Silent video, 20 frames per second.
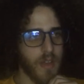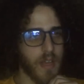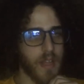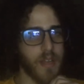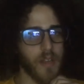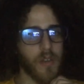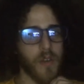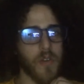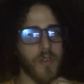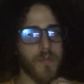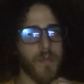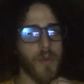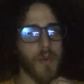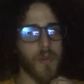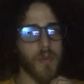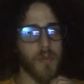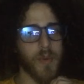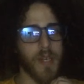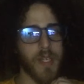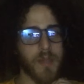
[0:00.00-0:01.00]
And it goes
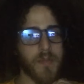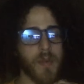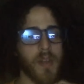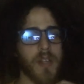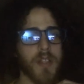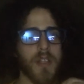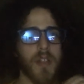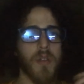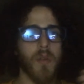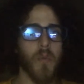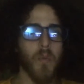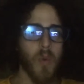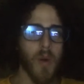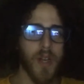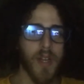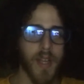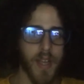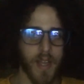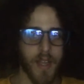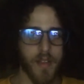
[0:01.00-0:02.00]
both ways, because on the
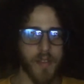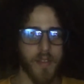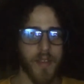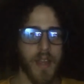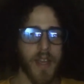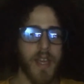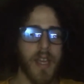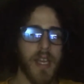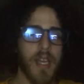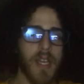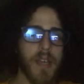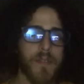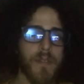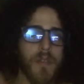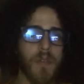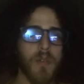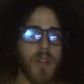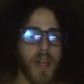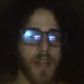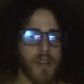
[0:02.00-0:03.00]
one hand, if
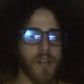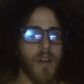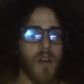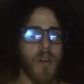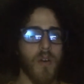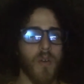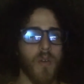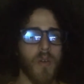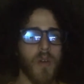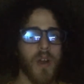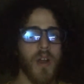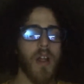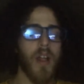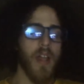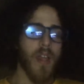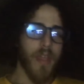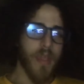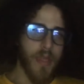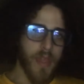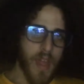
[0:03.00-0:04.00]
you let go,
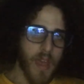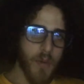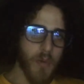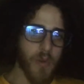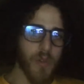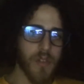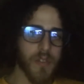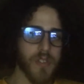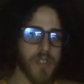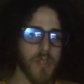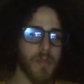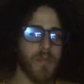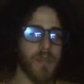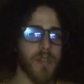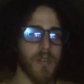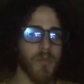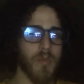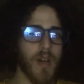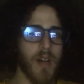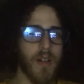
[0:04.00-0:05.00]
they will interpret
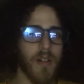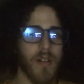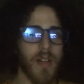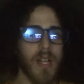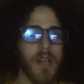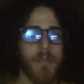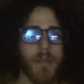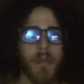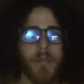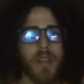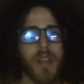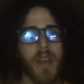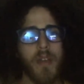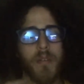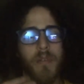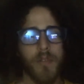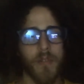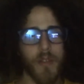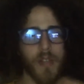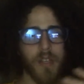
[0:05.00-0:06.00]
it well. Maybe
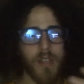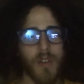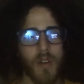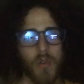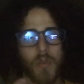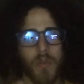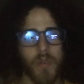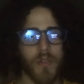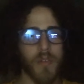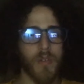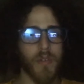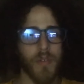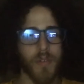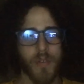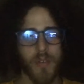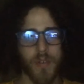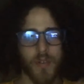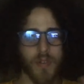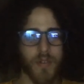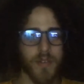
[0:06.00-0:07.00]
their ego or
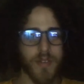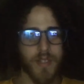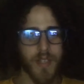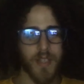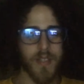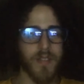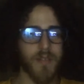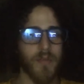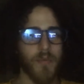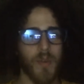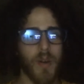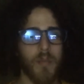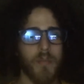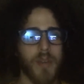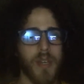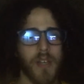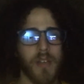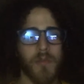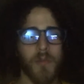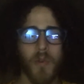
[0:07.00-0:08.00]
their sense of
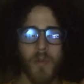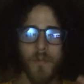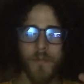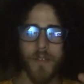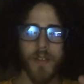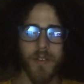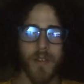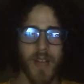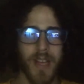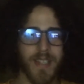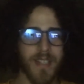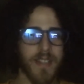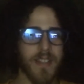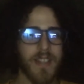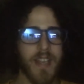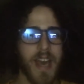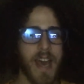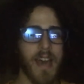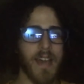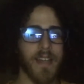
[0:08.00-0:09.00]
well-being won't feel as
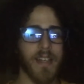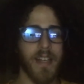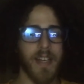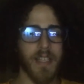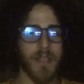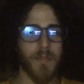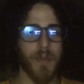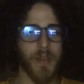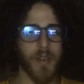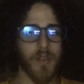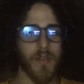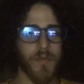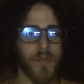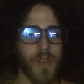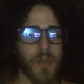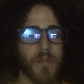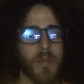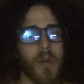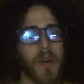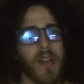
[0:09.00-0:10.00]
antagonized by your
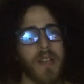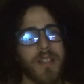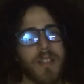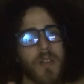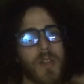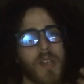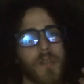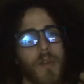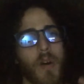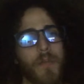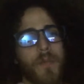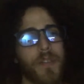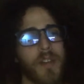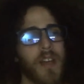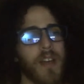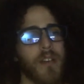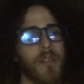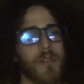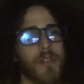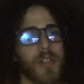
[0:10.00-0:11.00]
viewpoint, because you give off an
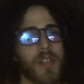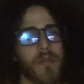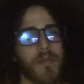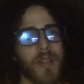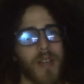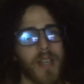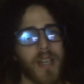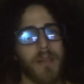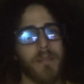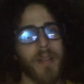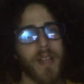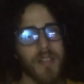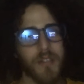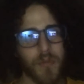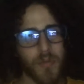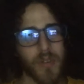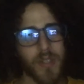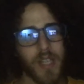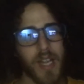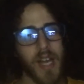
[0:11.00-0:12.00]
energy of like, I'm not
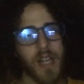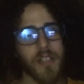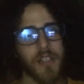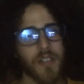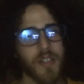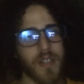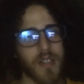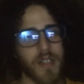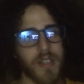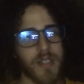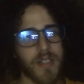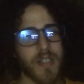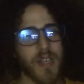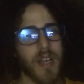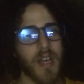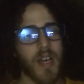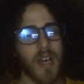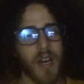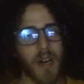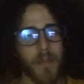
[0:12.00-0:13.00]
so attached to this
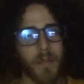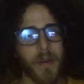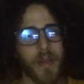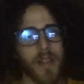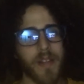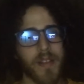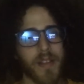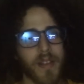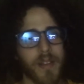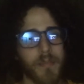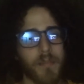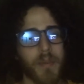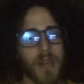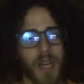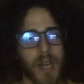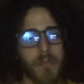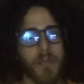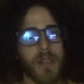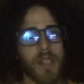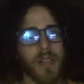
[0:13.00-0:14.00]
opinion, but
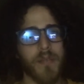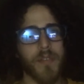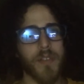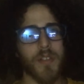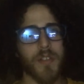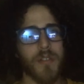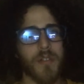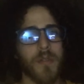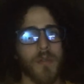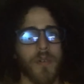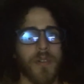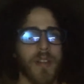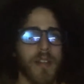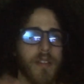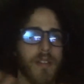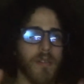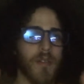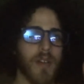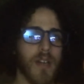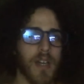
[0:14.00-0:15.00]
I believe it's true, and
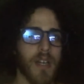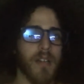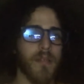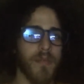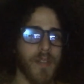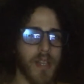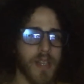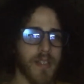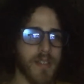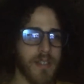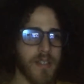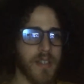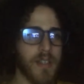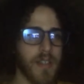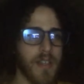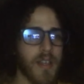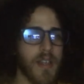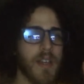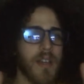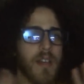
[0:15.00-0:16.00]
then they'll kind of like
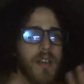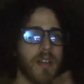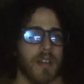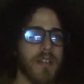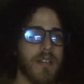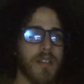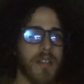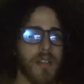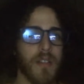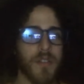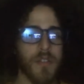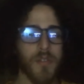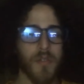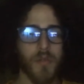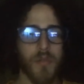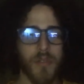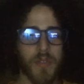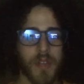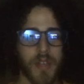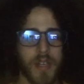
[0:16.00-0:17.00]
see the
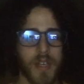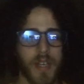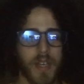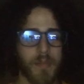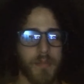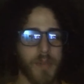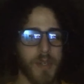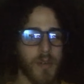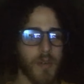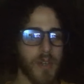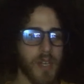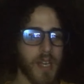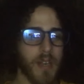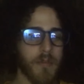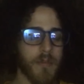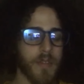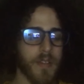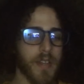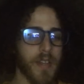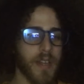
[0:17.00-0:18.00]
truth in it and be okay
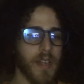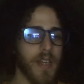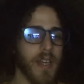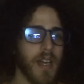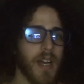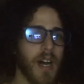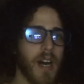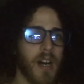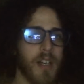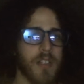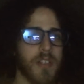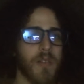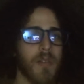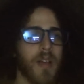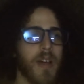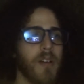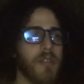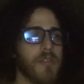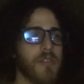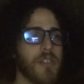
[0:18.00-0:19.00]
with it. So
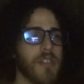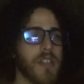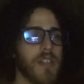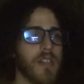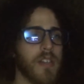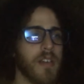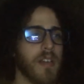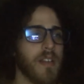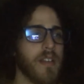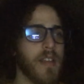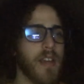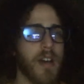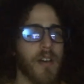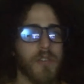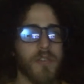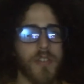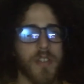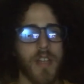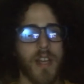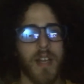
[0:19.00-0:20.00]
the
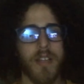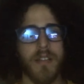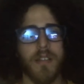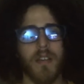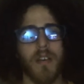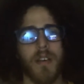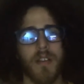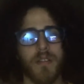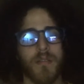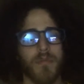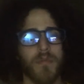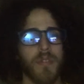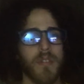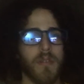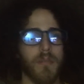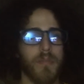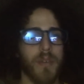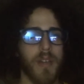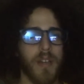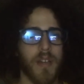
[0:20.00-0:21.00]
LG has a
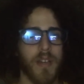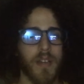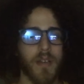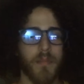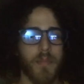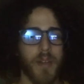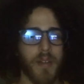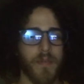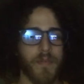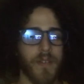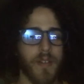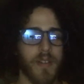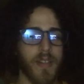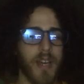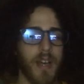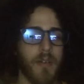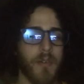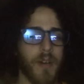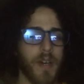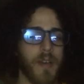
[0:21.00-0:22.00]
really big benefit in
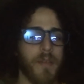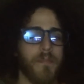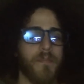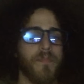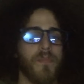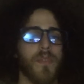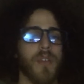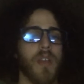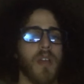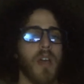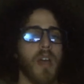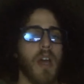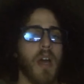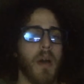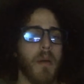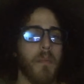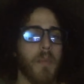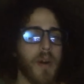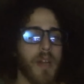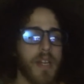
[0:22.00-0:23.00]
that way.
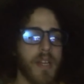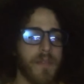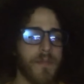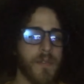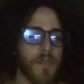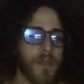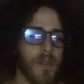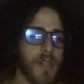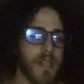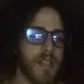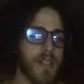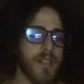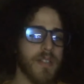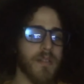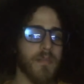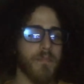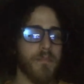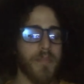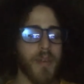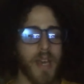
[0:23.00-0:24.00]
But if you're in a
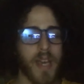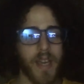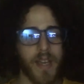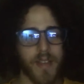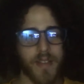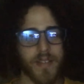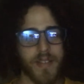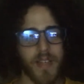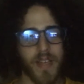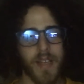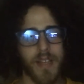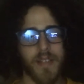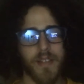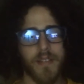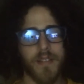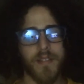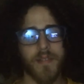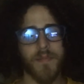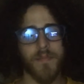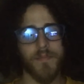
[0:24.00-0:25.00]
debate
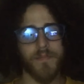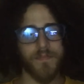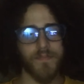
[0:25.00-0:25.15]
and